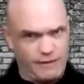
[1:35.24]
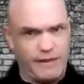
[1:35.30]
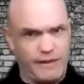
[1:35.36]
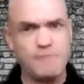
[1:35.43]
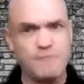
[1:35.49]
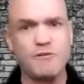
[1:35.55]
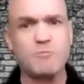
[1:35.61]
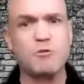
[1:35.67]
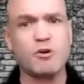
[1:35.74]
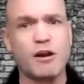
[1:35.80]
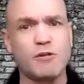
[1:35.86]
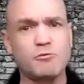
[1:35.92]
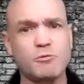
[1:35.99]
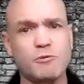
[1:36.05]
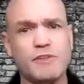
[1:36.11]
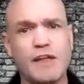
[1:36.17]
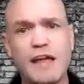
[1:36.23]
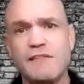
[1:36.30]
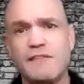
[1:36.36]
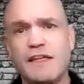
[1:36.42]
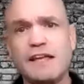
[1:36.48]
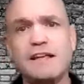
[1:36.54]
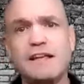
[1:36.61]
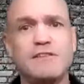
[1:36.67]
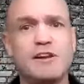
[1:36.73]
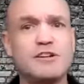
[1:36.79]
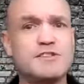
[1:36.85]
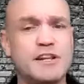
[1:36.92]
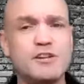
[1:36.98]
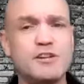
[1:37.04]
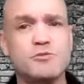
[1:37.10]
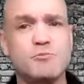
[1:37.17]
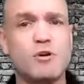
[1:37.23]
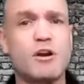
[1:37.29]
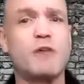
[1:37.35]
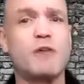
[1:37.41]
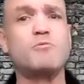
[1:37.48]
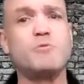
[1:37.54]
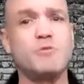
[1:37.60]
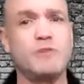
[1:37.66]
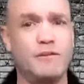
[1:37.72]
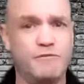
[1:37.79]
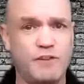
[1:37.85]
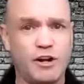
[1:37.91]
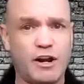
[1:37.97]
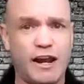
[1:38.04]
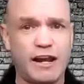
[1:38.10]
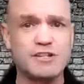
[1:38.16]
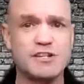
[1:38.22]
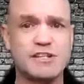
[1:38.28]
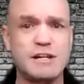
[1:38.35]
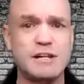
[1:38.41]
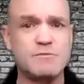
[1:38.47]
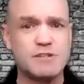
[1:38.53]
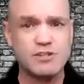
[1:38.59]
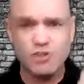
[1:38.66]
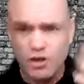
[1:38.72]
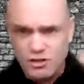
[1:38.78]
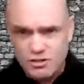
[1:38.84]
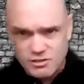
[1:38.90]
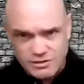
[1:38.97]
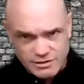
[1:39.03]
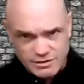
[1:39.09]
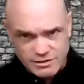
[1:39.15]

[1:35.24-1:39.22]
and they feel more comfortable with that, and their sellers more comfortable if their agent team is in charge,